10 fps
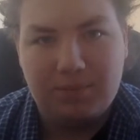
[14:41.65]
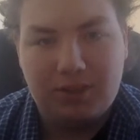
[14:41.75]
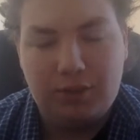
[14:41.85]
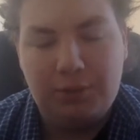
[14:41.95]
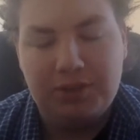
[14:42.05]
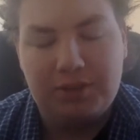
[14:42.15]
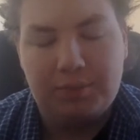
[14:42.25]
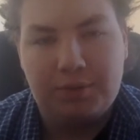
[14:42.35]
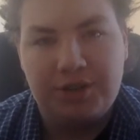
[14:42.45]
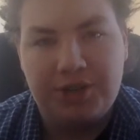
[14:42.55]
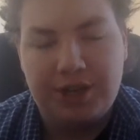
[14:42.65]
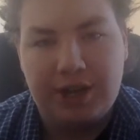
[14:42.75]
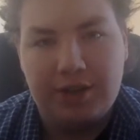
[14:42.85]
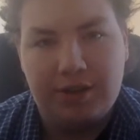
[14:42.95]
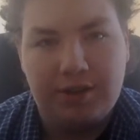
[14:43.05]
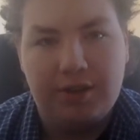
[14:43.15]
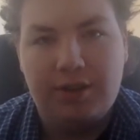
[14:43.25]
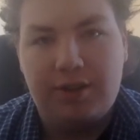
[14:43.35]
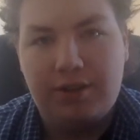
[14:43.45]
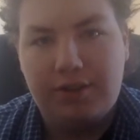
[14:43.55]
Can we just appreciate
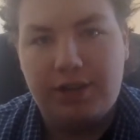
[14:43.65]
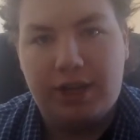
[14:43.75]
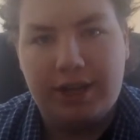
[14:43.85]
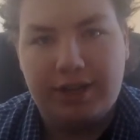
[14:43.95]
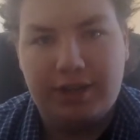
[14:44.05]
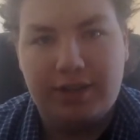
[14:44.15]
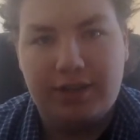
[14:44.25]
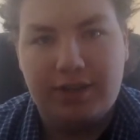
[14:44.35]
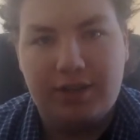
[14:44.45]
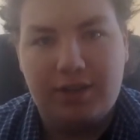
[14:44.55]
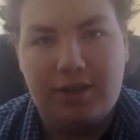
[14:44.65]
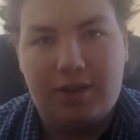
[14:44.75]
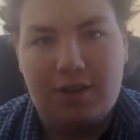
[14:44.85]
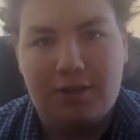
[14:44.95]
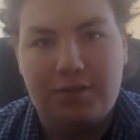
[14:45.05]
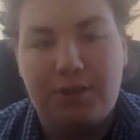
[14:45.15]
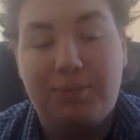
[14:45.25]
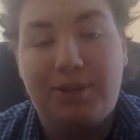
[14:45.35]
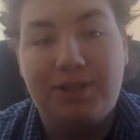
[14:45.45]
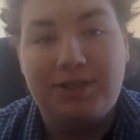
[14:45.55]
the irony of the
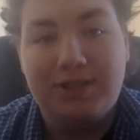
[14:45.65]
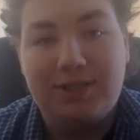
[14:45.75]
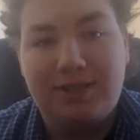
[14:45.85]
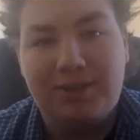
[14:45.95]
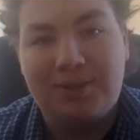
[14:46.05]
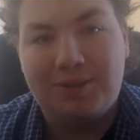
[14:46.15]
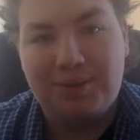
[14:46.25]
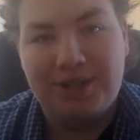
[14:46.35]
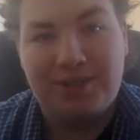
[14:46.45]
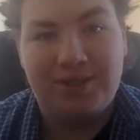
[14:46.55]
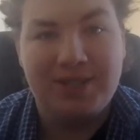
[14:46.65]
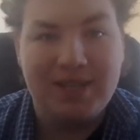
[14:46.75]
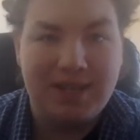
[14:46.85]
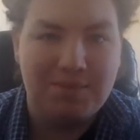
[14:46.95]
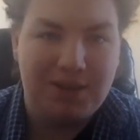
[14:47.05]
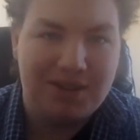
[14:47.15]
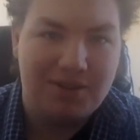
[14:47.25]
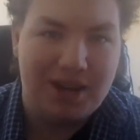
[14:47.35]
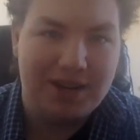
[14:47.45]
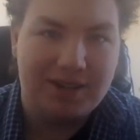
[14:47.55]
person who has been critiquing bad
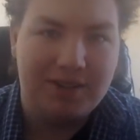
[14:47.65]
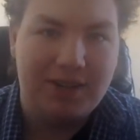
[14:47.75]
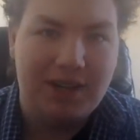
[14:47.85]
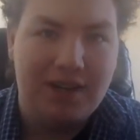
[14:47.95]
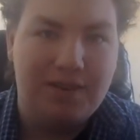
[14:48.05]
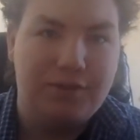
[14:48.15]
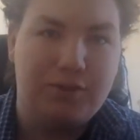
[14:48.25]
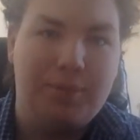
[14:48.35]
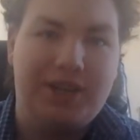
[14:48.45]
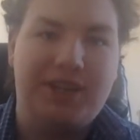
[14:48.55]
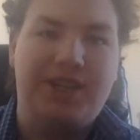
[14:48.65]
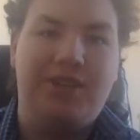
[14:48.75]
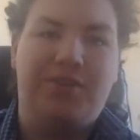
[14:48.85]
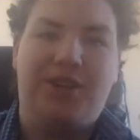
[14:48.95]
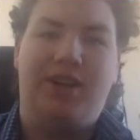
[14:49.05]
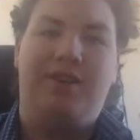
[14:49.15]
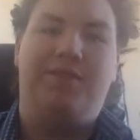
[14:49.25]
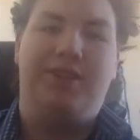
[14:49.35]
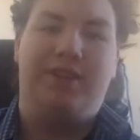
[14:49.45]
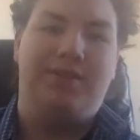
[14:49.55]
writing for about 1.5
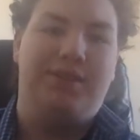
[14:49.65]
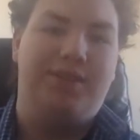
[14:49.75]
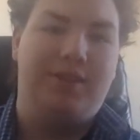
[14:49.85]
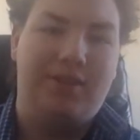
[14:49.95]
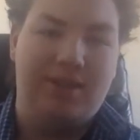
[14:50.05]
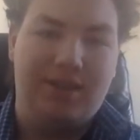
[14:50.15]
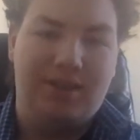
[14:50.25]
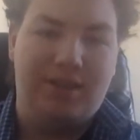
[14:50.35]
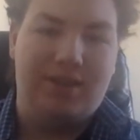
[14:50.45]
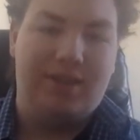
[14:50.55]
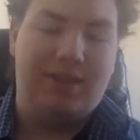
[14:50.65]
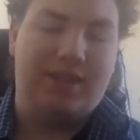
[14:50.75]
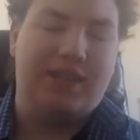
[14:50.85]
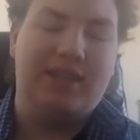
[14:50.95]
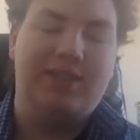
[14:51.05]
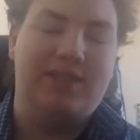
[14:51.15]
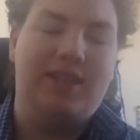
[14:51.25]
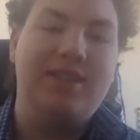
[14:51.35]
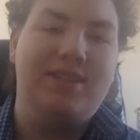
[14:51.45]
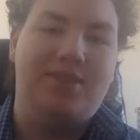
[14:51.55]
years now?
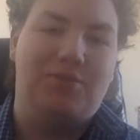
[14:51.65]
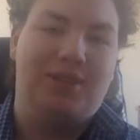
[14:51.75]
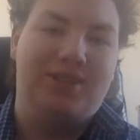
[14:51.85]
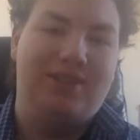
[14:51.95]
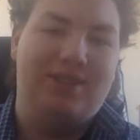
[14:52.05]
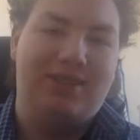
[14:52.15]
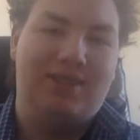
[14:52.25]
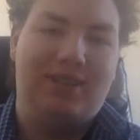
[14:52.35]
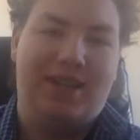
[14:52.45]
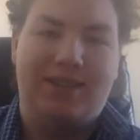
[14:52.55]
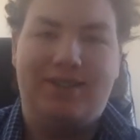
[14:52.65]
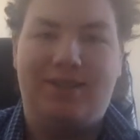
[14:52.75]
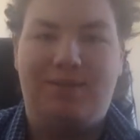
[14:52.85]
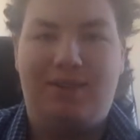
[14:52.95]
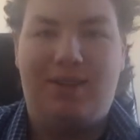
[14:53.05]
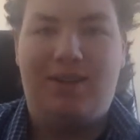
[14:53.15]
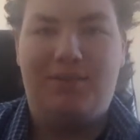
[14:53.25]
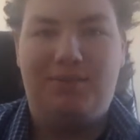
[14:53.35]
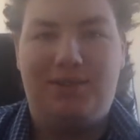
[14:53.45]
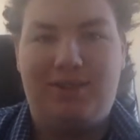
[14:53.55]
He's the one that hates
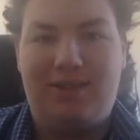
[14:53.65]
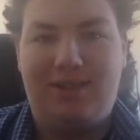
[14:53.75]
hard work.